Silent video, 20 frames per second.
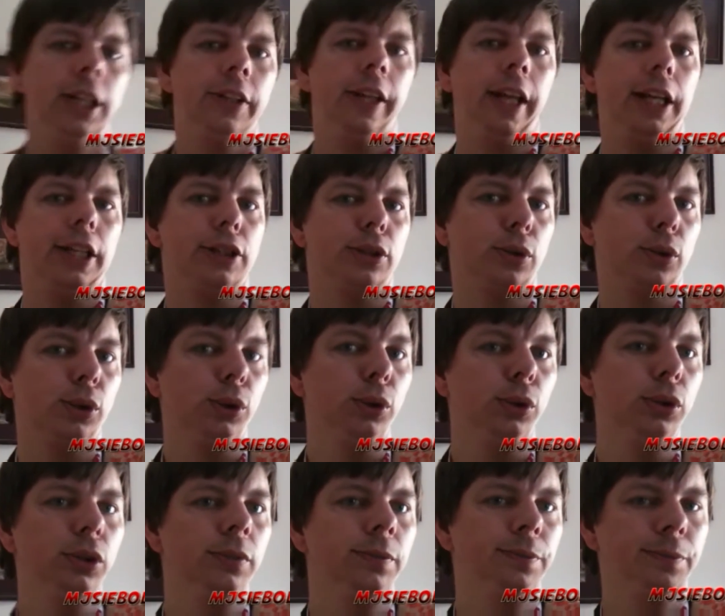That is so
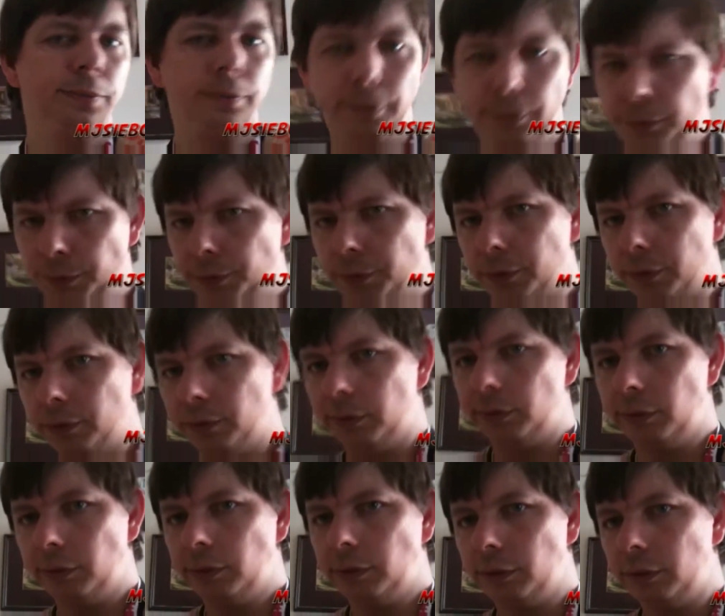Rising ALT and
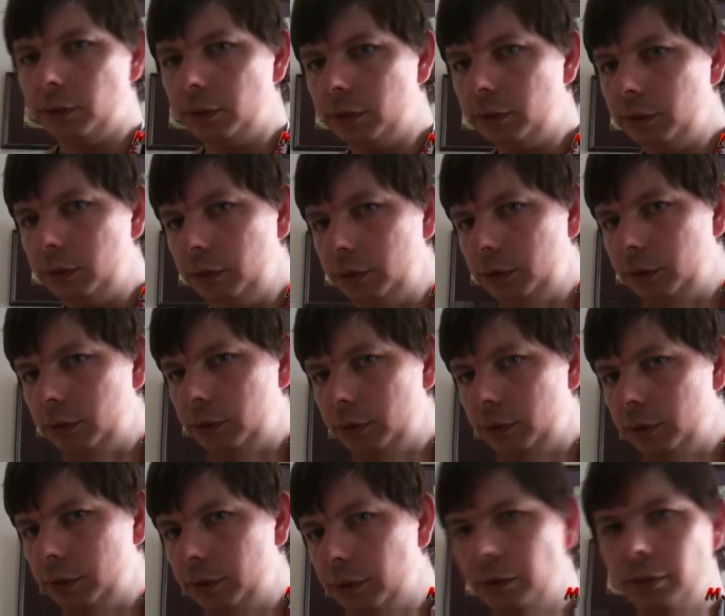AST twice the
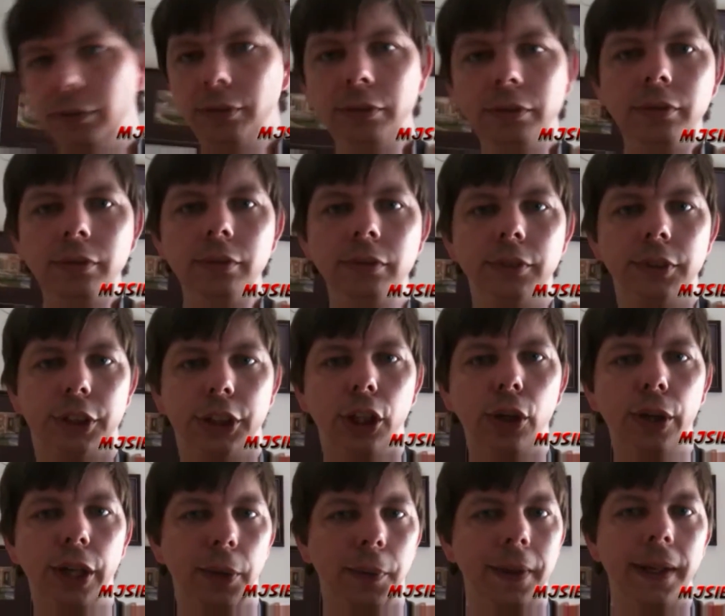normal range.
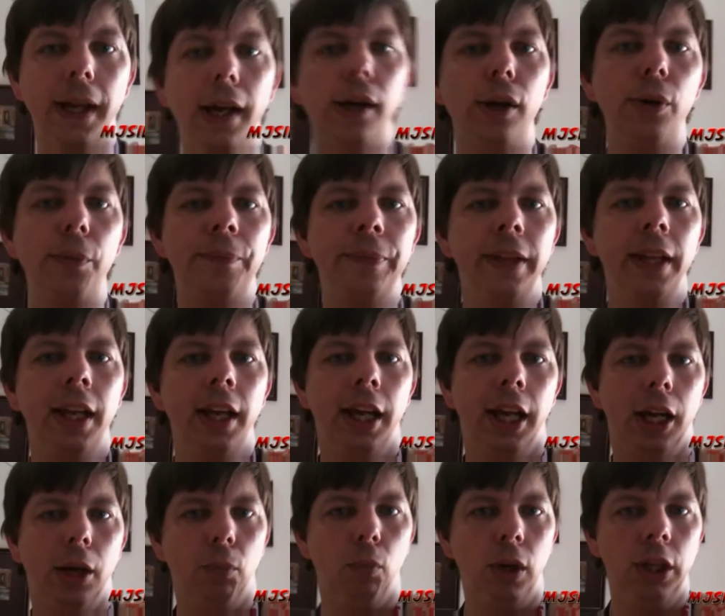So here we go.
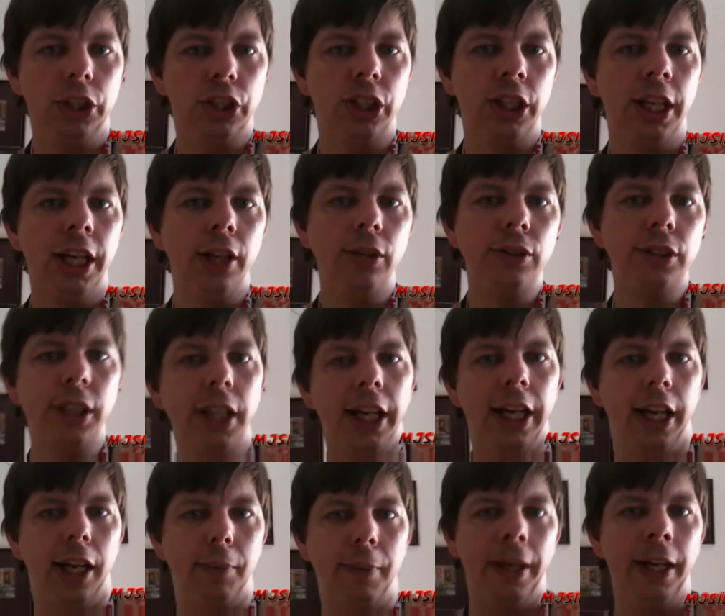I'm watching House
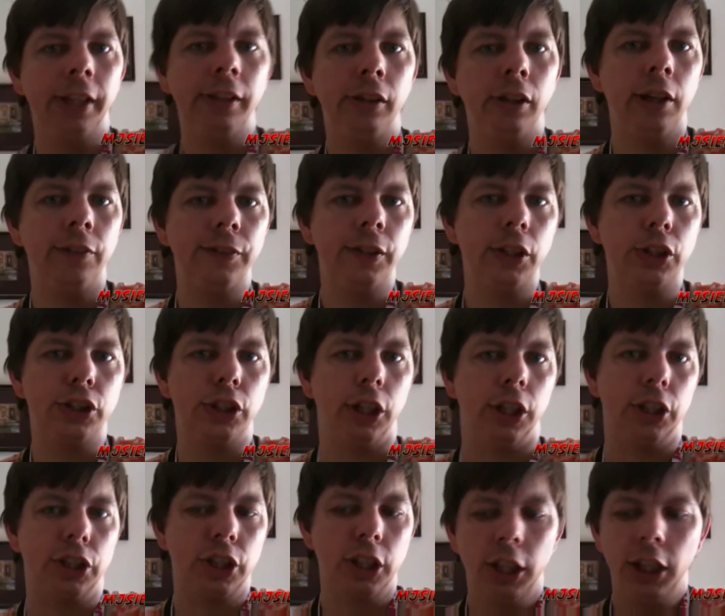and I'm heading off to
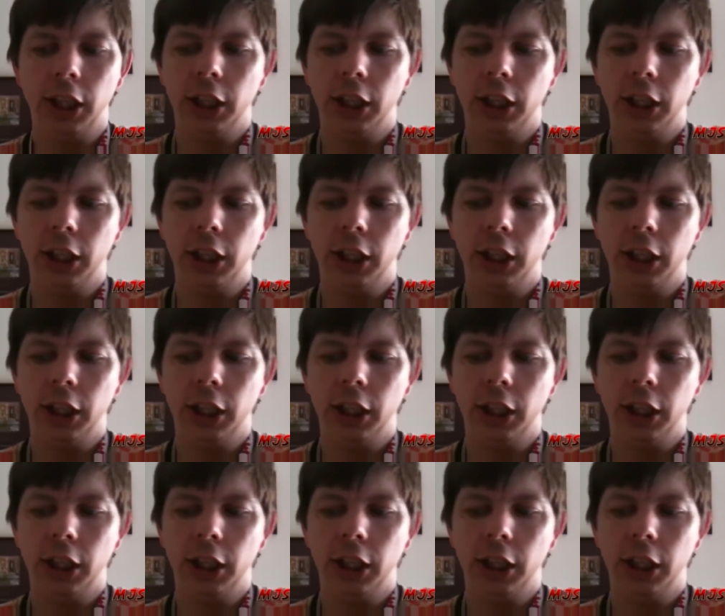church.